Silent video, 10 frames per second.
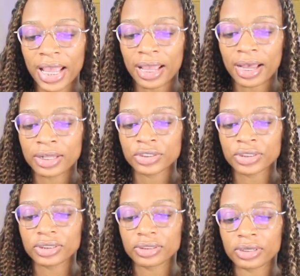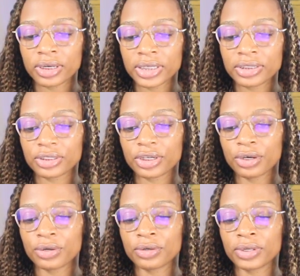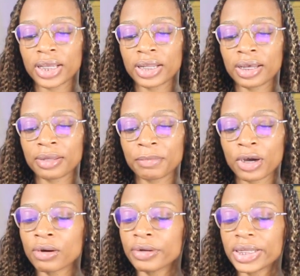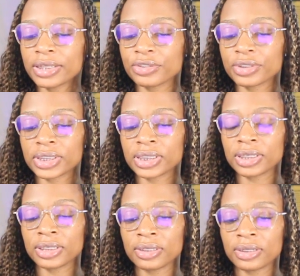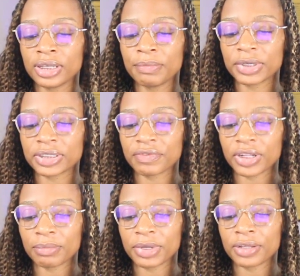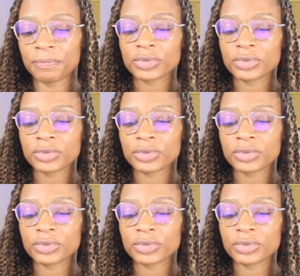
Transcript: Hey, I just starting to code and I'm already interested in email development.